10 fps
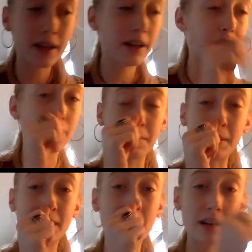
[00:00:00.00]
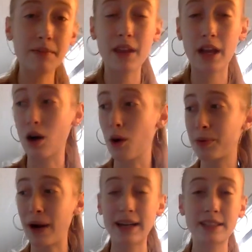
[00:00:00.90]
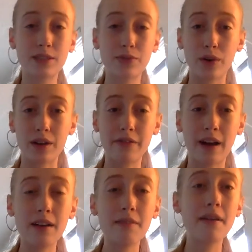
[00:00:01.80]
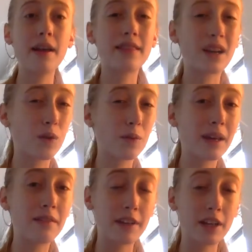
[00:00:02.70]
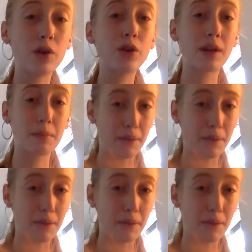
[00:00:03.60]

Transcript: here. You can be done and go practice 45. There will be a video you can